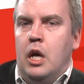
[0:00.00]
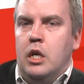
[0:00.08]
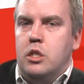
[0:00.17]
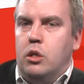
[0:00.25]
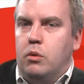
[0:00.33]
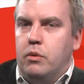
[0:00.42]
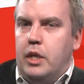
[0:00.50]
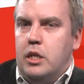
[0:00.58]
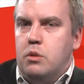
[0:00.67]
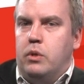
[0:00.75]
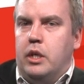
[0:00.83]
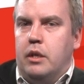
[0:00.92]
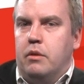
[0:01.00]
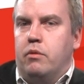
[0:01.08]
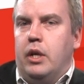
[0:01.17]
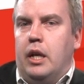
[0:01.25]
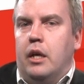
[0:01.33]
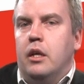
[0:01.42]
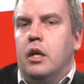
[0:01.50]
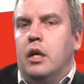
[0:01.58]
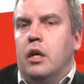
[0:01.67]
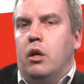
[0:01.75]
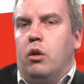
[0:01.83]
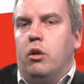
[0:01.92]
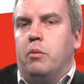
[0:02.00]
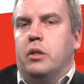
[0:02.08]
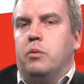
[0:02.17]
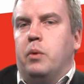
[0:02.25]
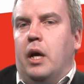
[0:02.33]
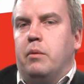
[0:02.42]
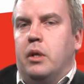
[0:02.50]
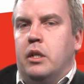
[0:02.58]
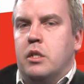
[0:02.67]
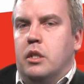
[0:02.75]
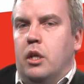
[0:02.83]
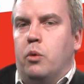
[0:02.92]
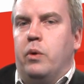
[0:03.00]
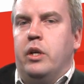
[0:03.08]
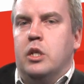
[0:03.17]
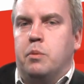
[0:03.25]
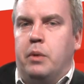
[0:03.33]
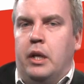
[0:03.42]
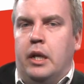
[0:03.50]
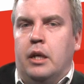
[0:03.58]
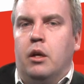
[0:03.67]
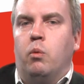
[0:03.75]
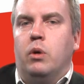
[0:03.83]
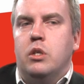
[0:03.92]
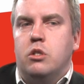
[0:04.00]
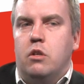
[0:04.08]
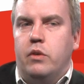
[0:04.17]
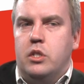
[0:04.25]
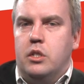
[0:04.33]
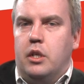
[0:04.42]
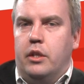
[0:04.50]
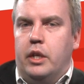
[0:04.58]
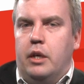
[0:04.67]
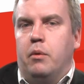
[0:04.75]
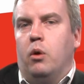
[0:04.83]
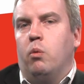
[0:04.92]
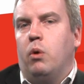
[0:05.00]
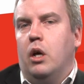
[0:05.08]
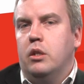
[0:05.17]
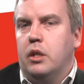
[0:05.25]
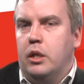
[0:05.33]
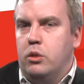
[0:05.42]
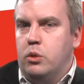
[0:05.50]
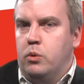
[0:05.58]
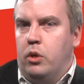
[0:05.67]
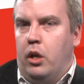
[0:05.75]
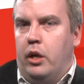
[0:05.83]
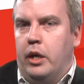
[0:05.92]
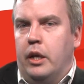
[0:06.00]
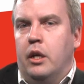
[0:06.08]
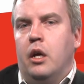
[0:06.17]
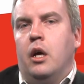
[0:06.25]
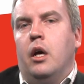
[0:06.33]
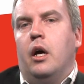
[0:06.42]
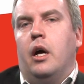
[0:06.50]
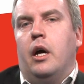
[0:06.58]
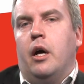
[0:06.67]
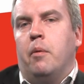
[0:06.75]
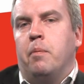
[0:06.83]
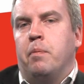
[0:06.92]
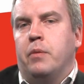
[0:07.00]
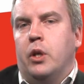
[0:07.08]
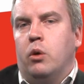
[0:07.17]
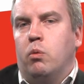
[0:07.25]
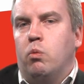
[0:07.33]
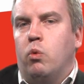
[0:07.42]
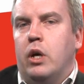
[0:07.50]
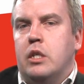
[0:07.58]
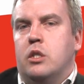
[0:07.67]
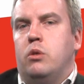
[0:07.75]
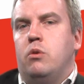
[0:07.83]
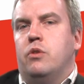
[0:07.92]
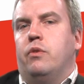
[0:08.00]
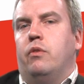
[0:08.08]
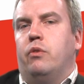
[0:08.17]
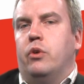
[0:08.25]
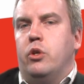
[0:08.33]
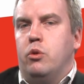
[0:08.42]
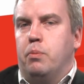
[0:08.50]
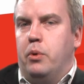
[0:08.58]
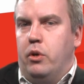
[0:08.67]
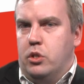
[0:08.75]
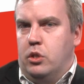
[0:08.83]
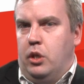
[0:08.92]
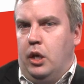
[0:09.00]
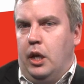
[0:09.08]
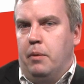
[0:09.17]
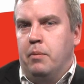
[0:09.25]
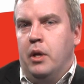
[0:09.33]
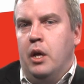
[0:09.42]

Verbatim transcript: So that's why really a lot of what we have done is awareness building. What services are there? What can you do online? Um, you know, why is it useful for you personally?